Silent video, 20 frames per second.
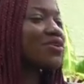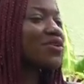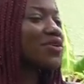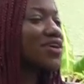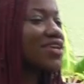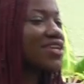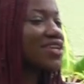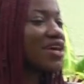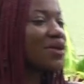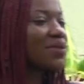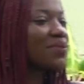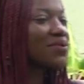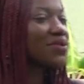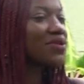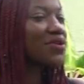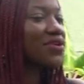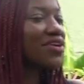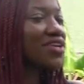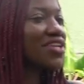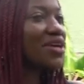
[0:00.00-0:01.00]
growing up
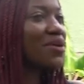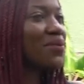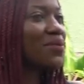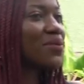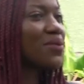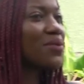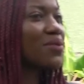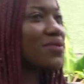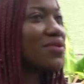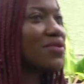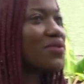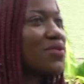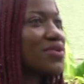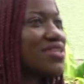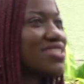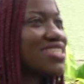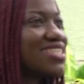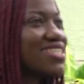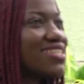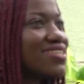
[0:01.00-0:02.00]

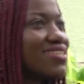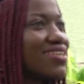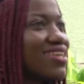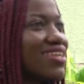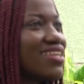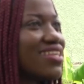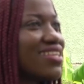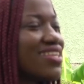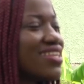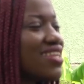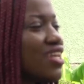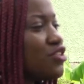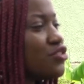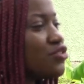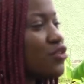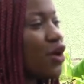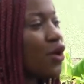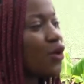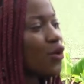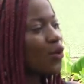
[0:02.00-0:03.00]
wasn't anything
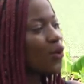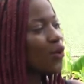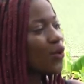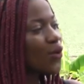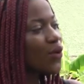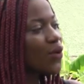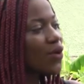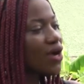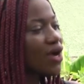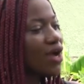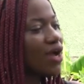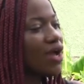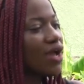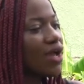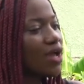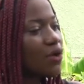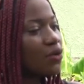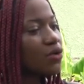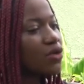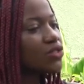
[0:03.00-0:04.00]
extra. It
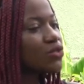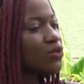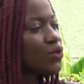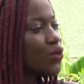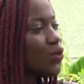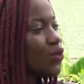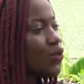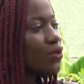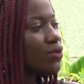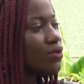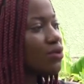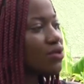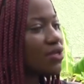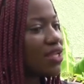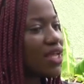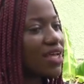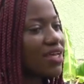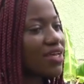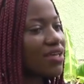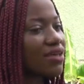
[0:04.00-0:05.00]
was cool.
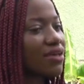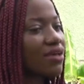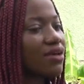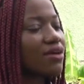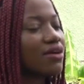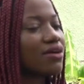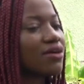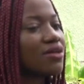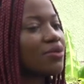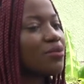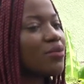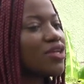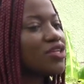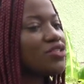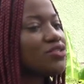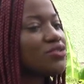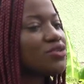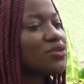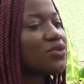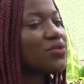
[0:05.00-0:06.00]
Like he
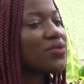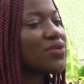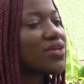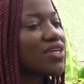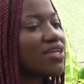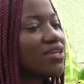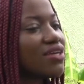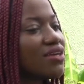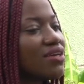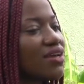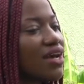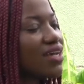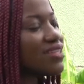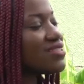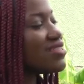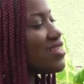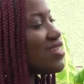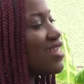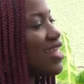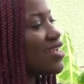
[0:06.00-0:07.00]
made sure we
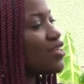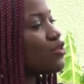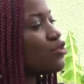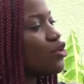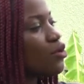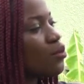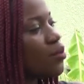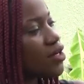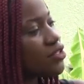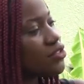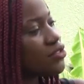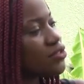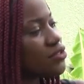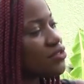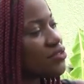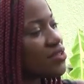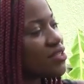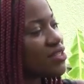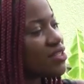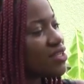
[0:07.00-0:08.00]
acted like normal
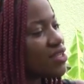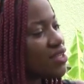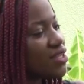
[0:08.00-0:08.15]
children.